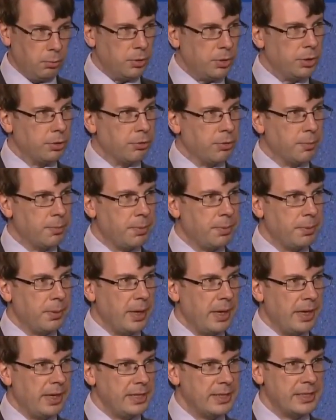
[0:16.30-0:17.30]
Well, Europe,
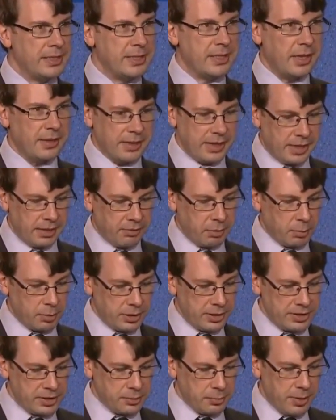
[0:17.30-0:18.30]
as I think
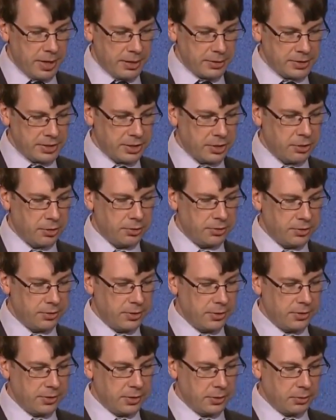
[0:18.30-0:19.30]
everybody is aware, is a
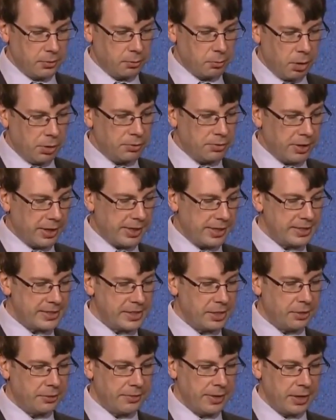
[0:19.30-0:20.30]
continent that won't take
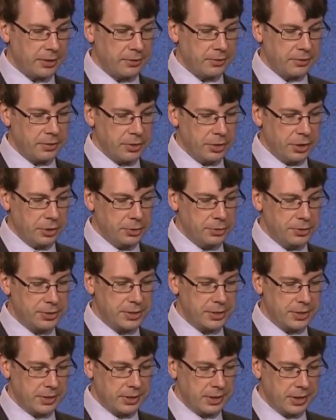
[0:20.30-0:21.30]
itself out of the
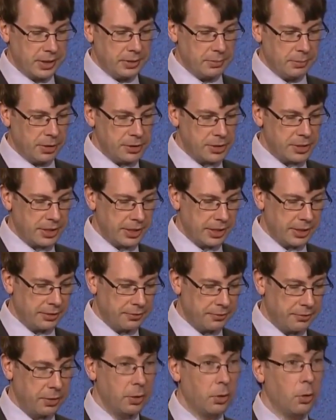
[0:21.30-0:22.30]
news, and mostly
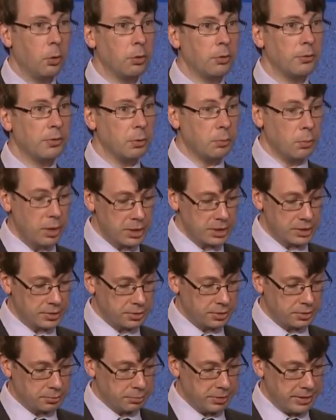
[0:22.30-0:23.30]
for all of the
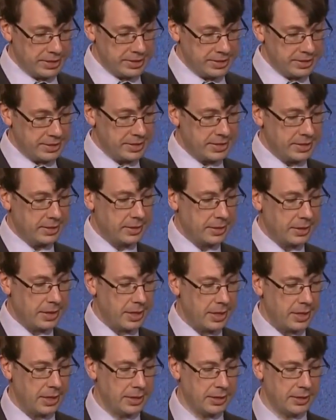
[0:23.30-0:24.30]
worst reasons.
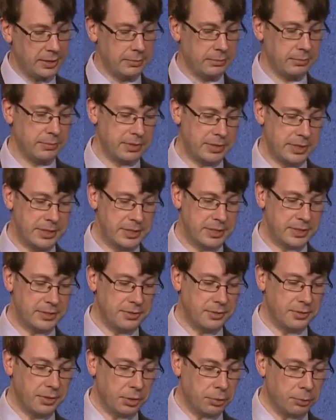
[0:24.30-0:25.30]

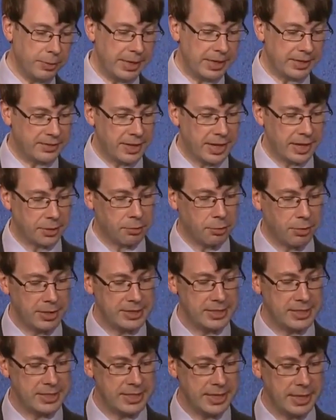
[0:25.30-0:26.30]
Since the Greek debt
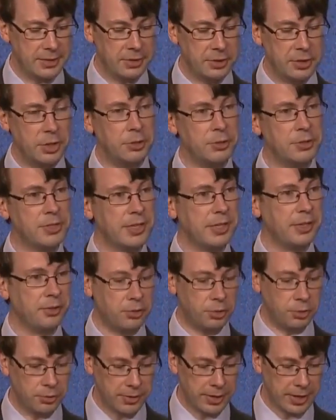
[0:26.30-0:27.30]
crisis hit the news in
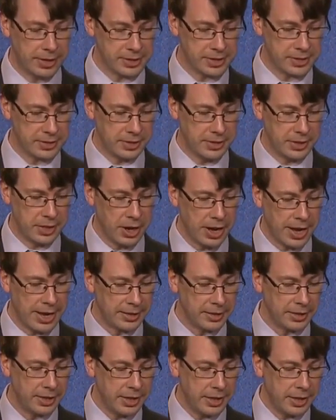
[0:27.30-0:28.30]

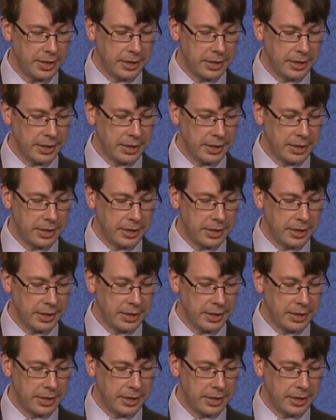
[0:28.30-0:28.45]
2009,